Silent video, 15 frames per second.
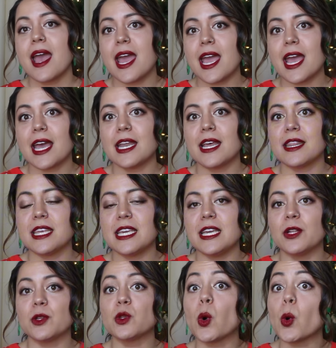and the
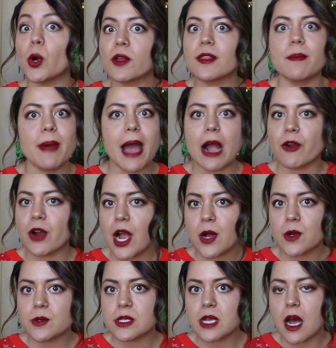lore, the background